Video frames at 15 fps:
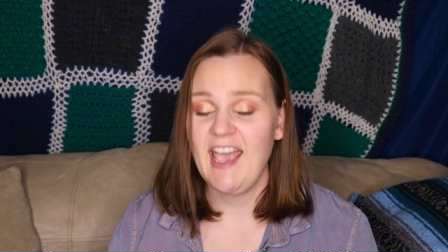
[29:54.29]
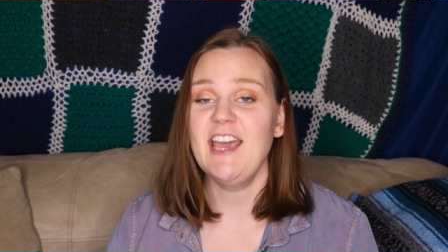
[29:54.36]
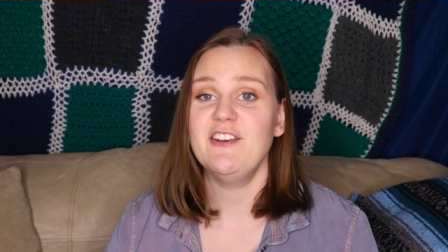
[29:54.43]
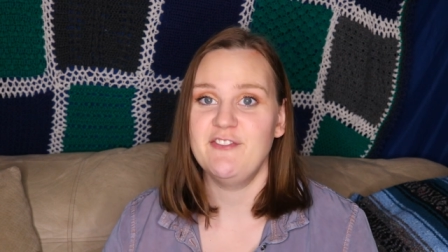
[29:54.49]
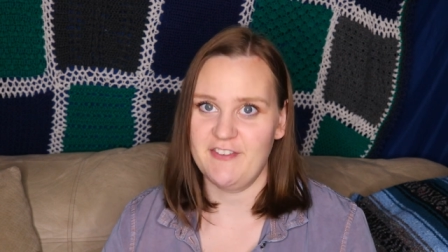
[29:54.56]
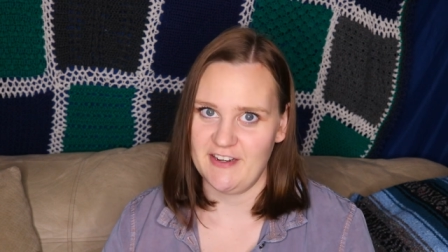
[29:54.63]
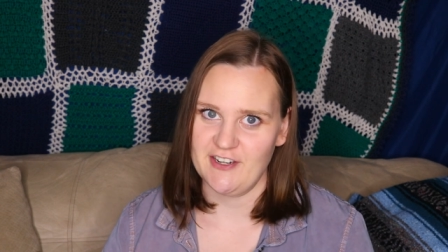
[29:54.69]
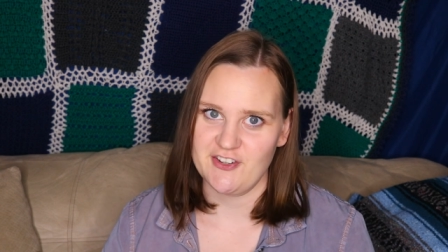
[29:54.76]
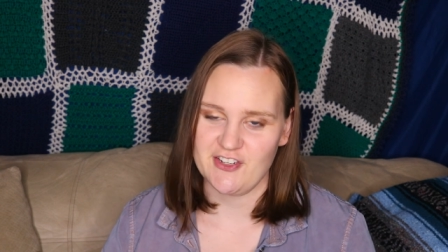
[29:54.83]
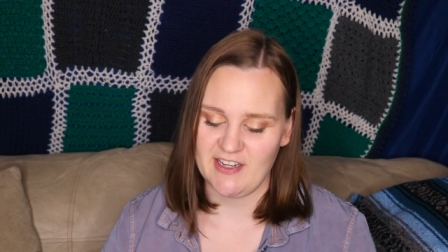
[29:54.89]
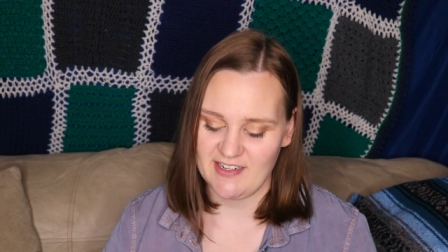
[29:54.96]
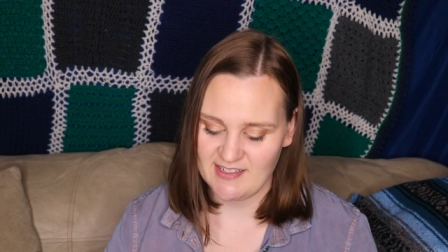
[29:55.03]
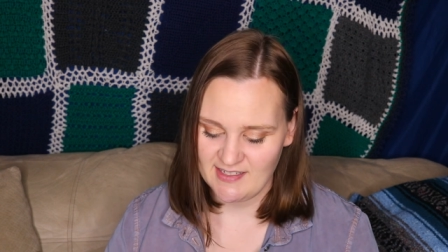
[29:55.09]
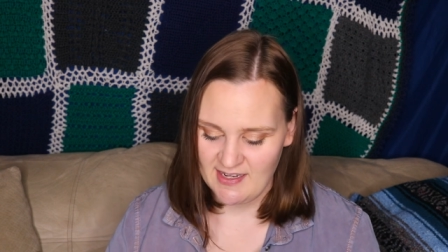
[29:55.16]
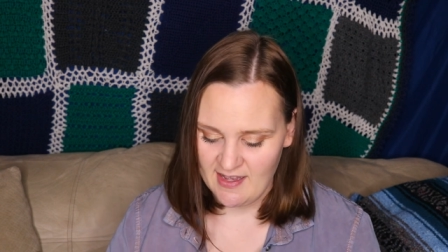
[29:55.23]
and finish
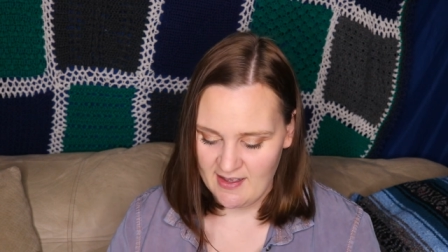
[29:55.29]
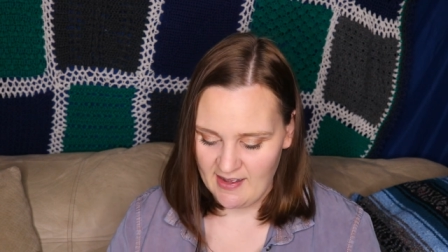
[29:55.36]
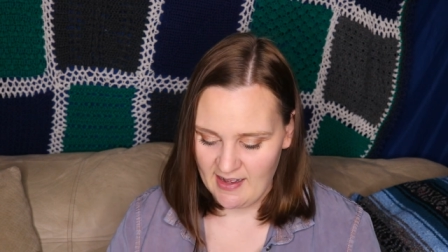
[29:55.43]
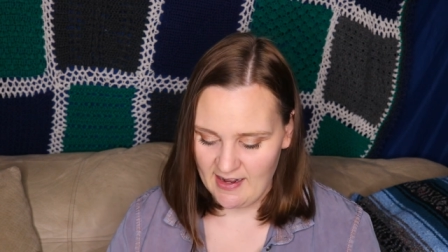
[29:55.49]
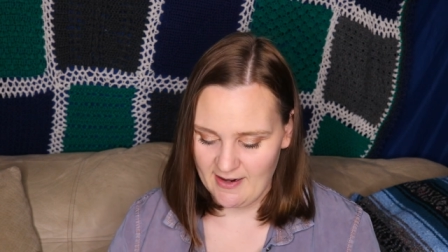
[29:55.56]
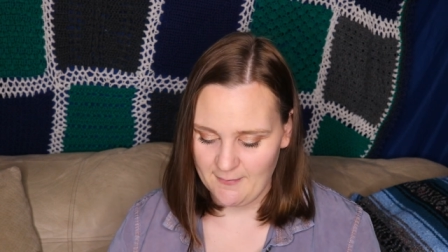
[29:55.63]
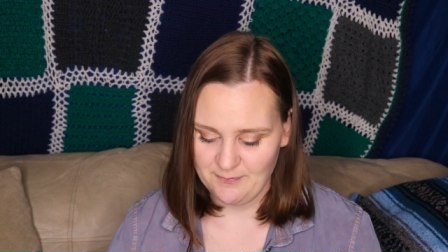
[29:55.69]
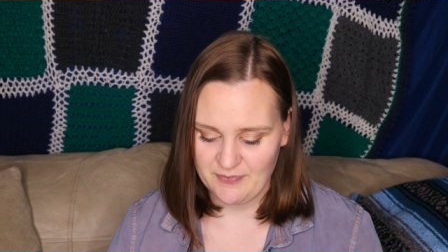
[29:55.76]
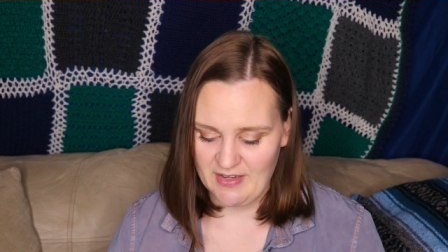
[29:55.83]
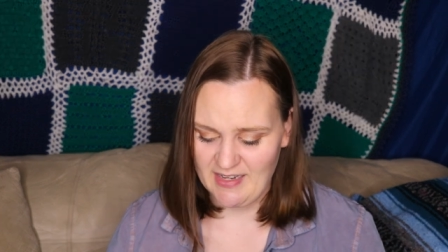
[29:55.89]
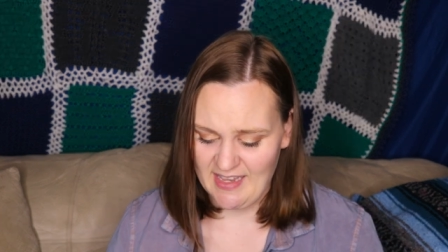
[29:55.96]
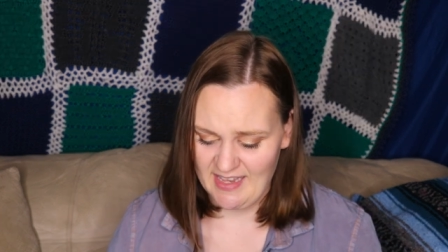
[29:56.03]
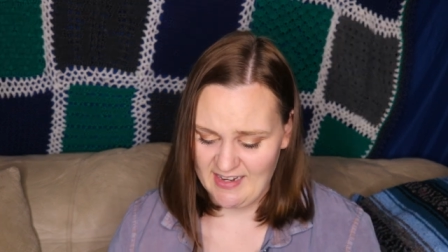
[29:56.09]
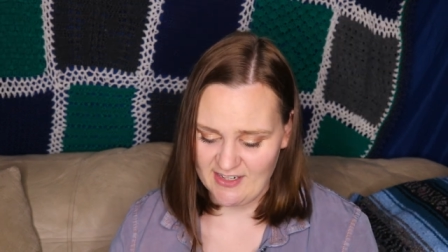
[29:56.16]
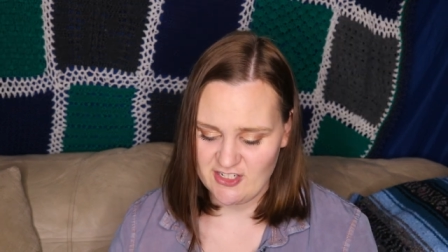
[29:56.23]
it. Um, again,